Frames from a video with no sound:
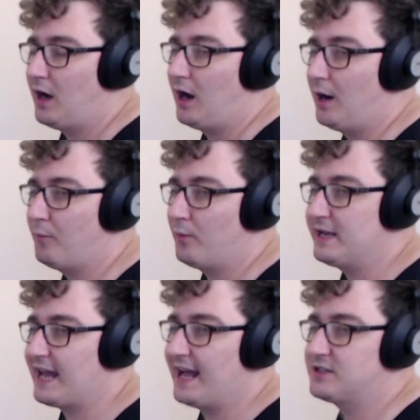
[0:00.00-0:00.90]
Um,
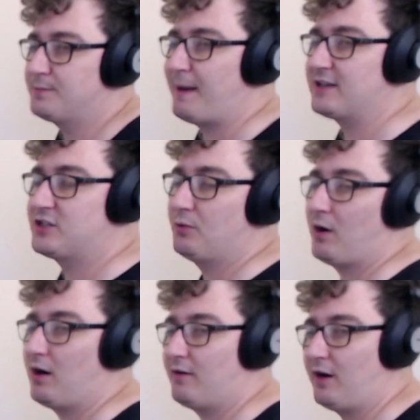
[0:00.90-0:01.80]
we get back to
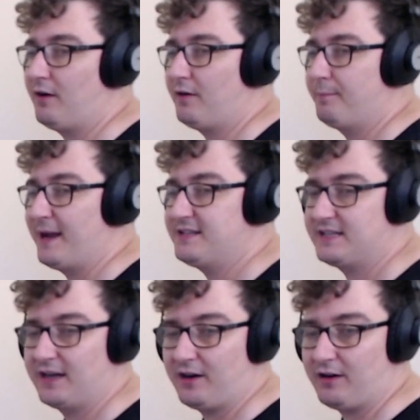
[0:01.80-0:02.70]
our, our
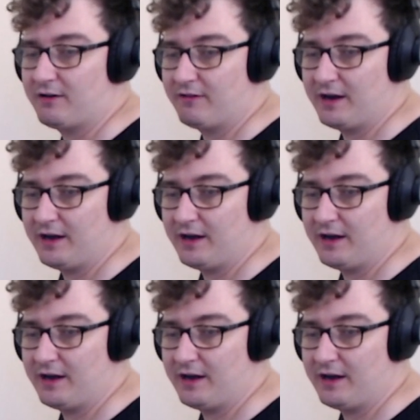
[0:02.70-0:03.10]
basically our,